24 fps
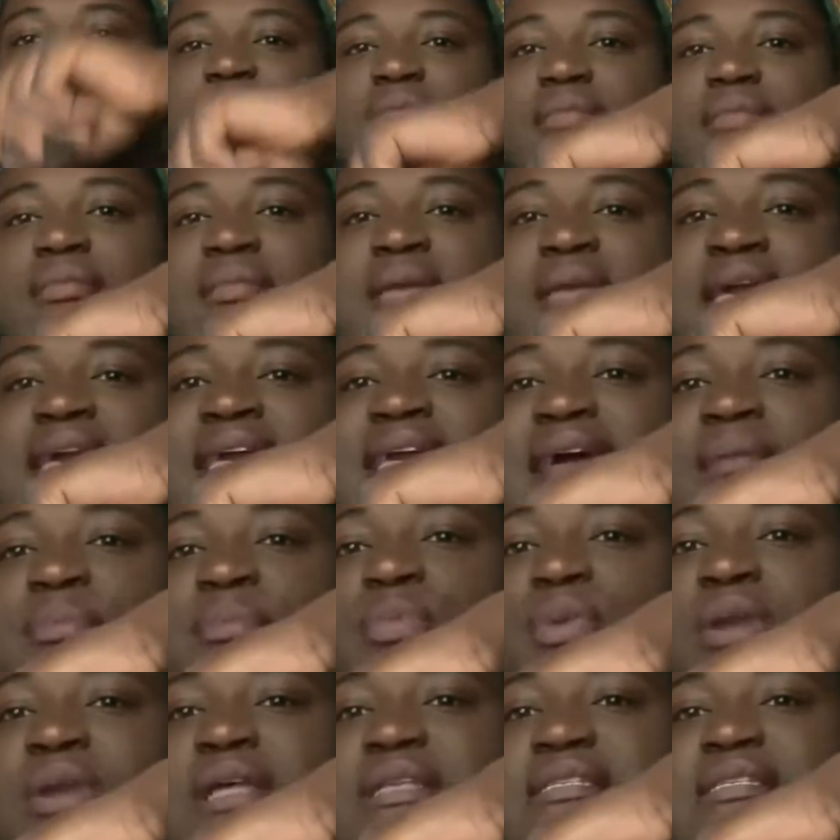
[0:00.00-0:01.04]
makeup
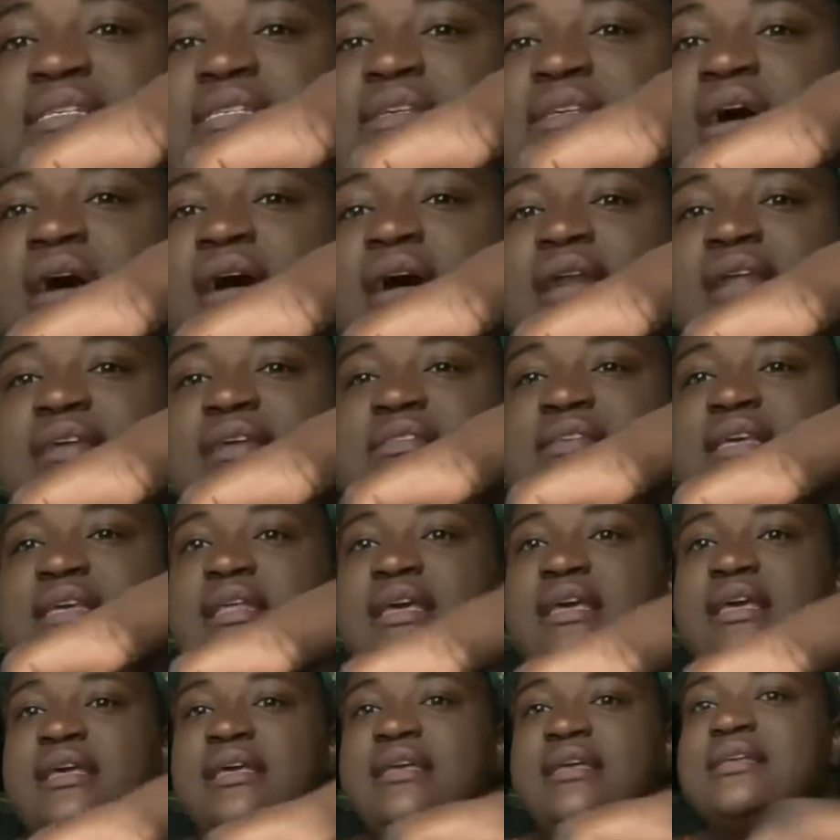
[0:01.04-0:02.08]
when it's as hot as it
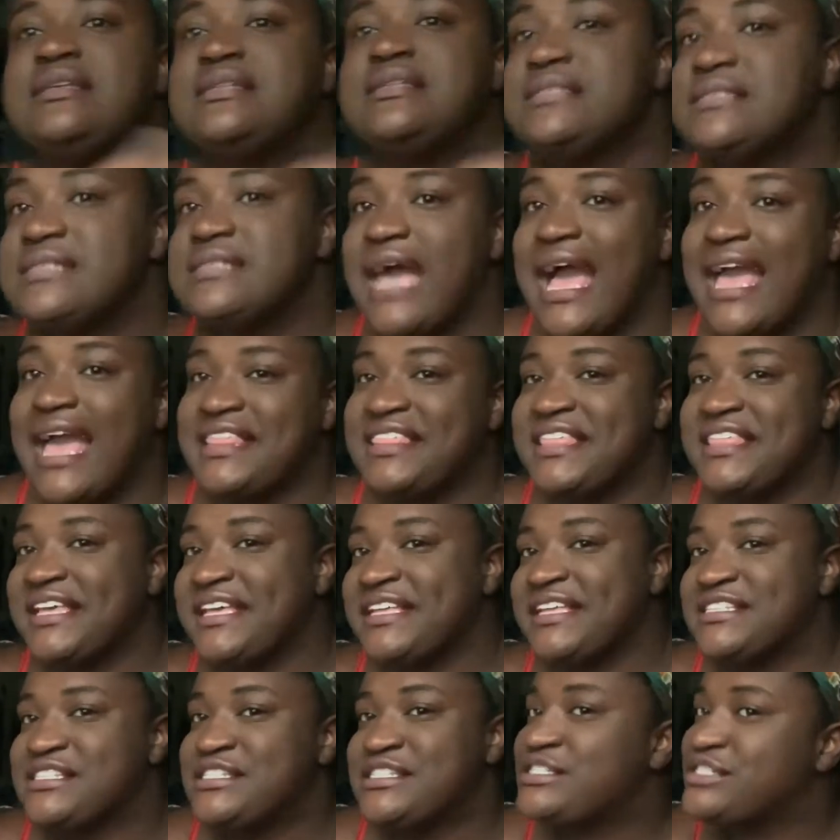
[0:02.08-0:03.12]
is. I think
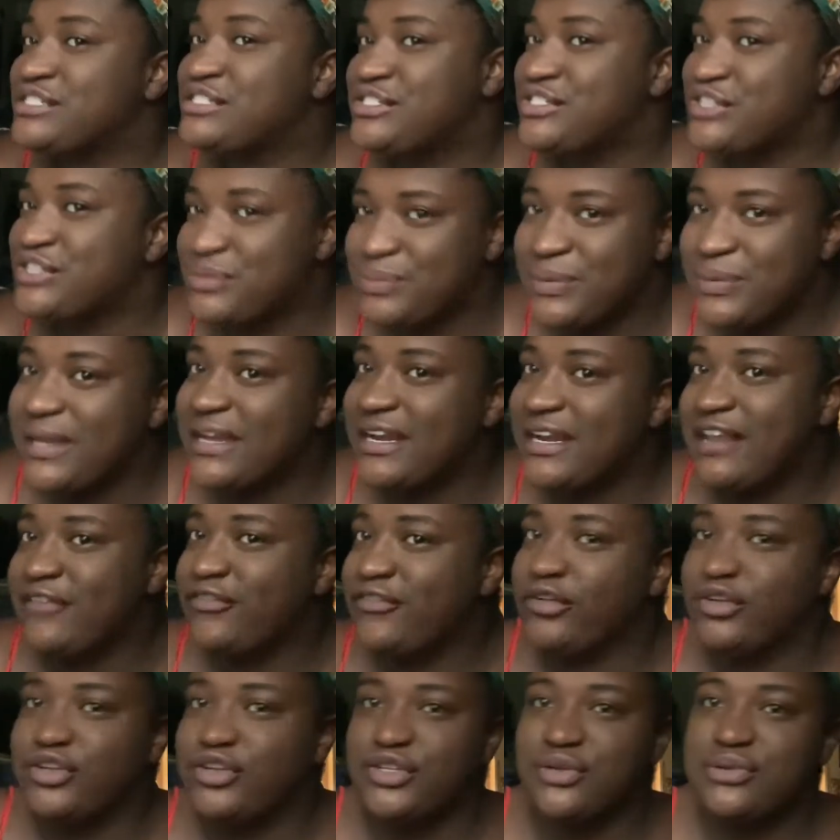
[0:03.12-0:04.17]
it's stupid. And if
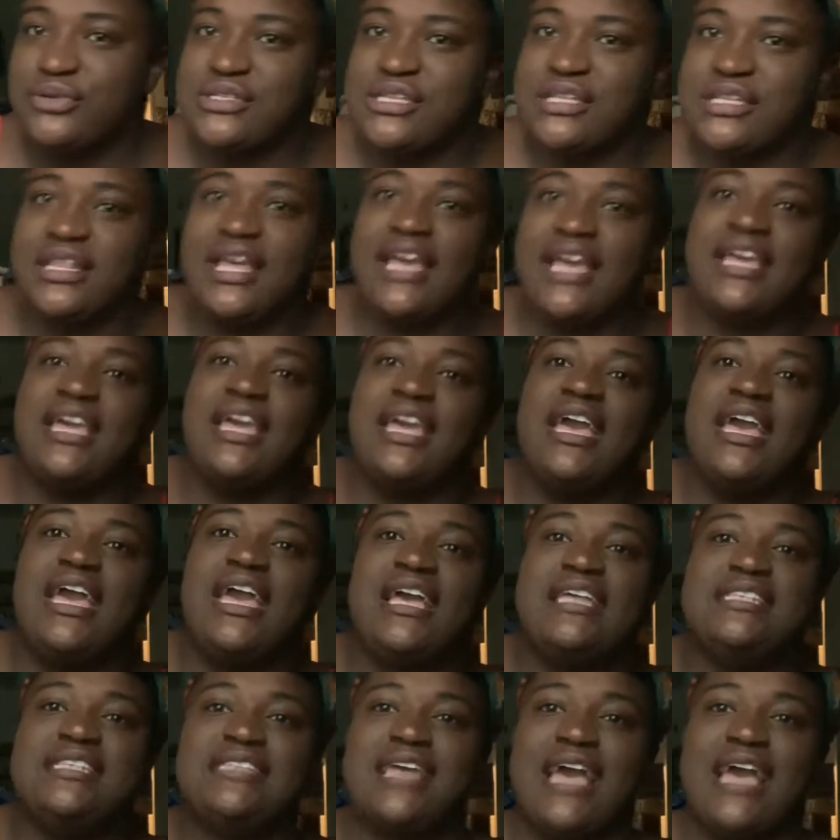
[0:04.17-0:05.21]
you're choosing like
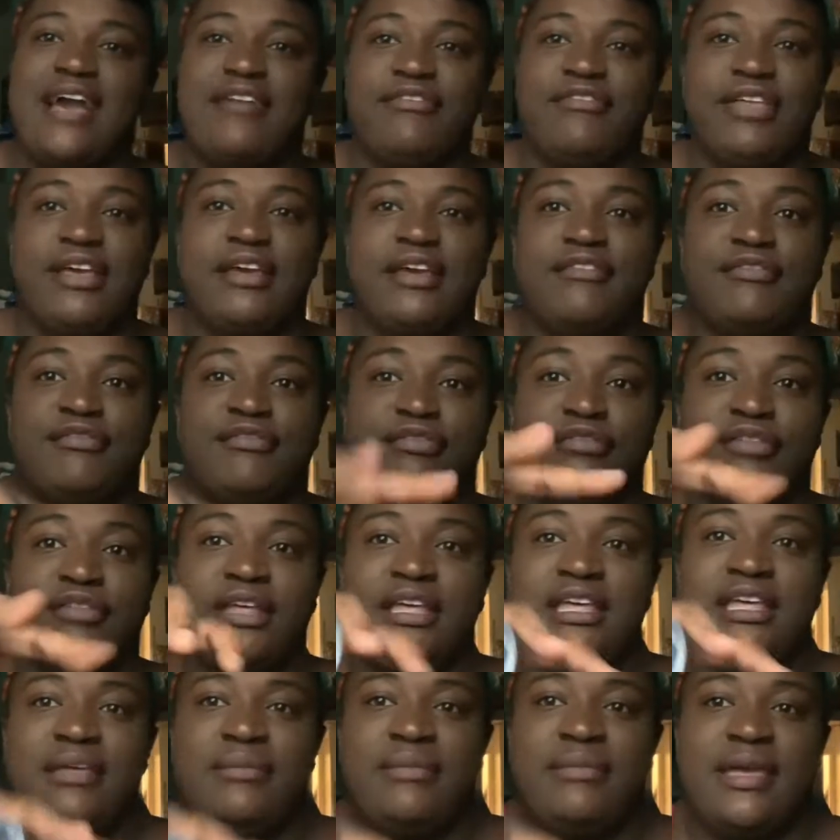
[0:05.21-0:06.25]
to have like
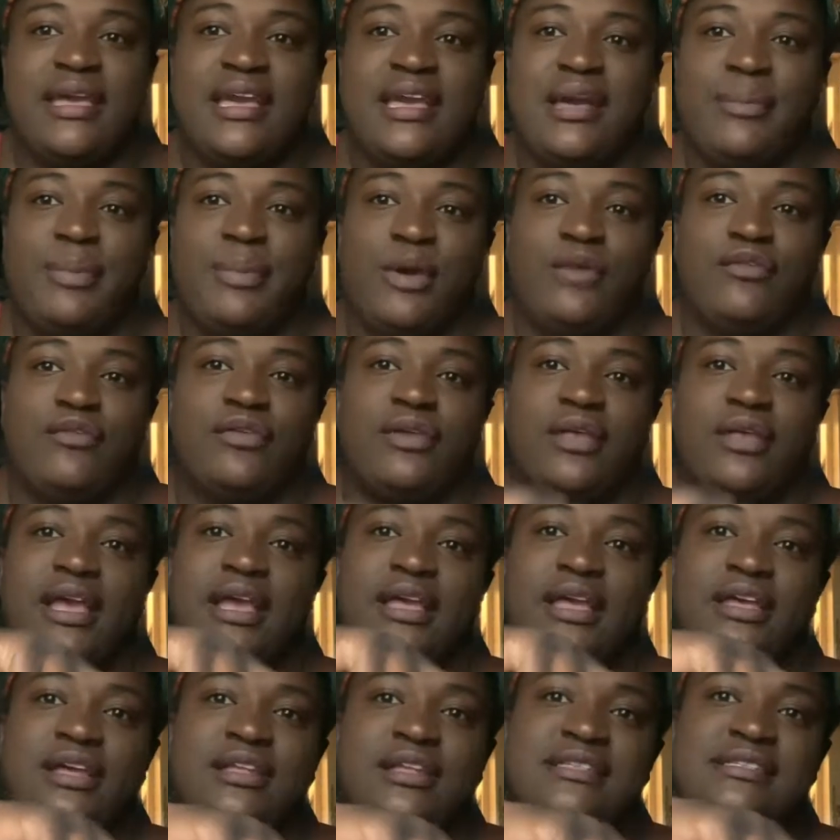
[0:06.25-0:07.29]
flaky makeup over
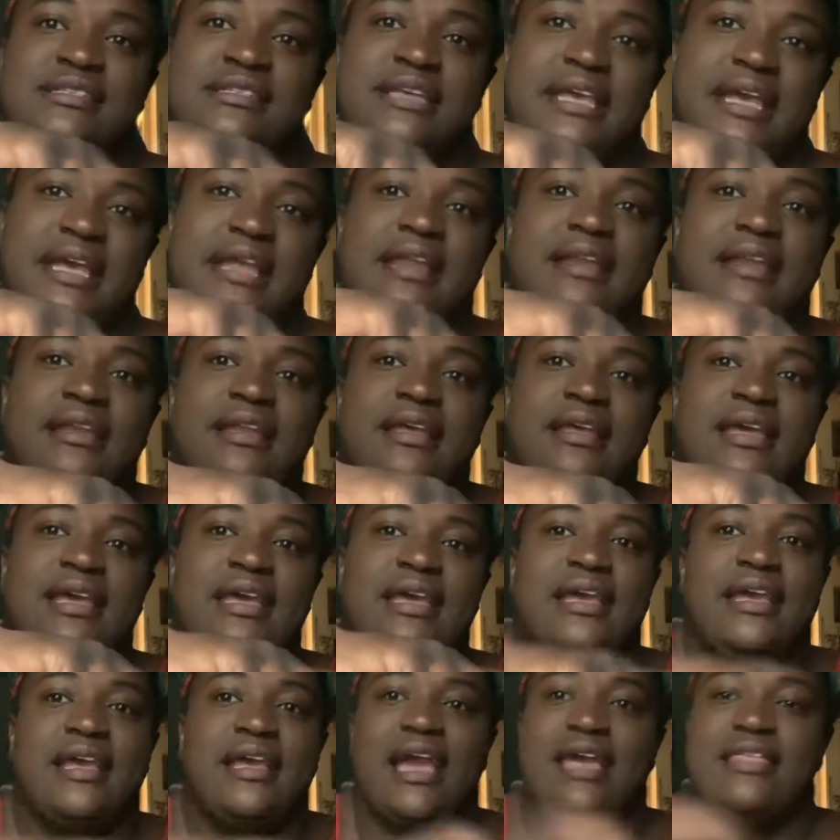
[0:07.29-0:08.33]
like good skin,
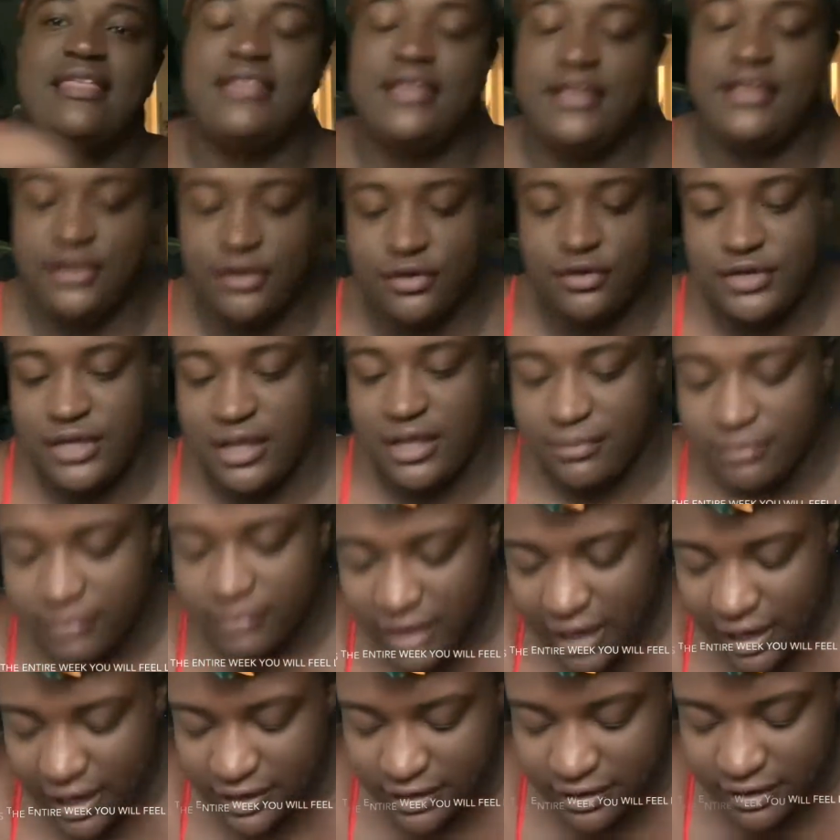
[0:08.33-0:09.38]
I think you're dumb,
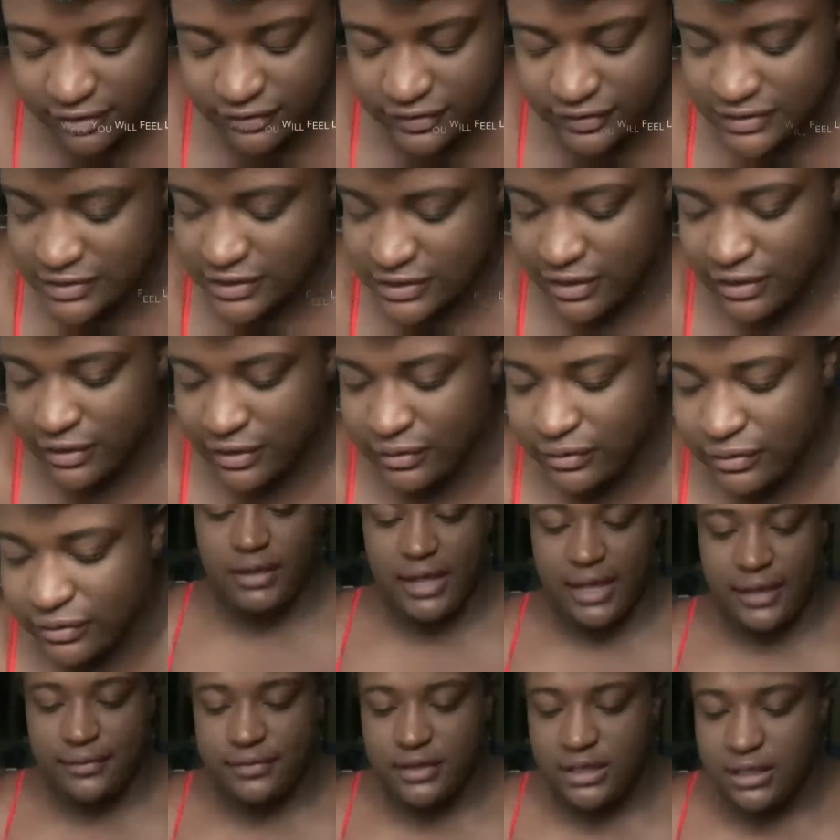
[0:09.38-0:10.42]
kind of. So
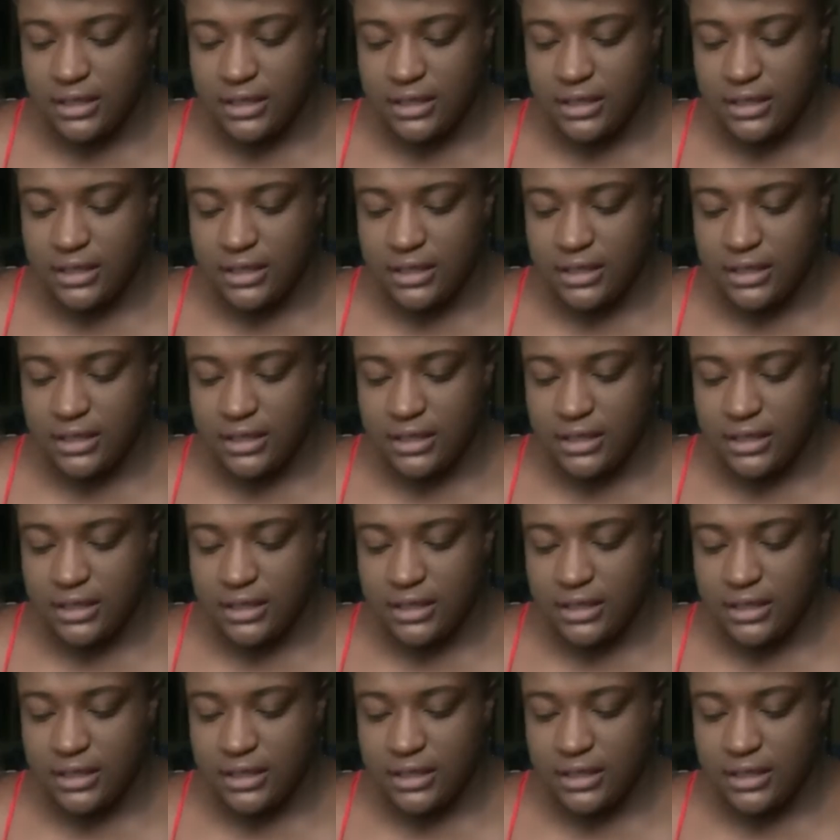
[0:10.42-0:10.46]
okay.